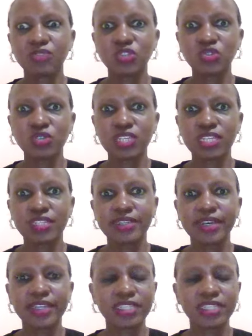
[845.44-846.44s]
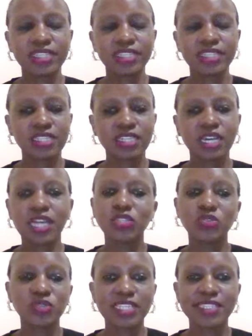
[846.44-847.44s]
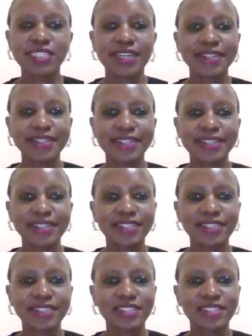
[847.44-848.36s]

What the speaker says: We do get garlic. I do get garlic.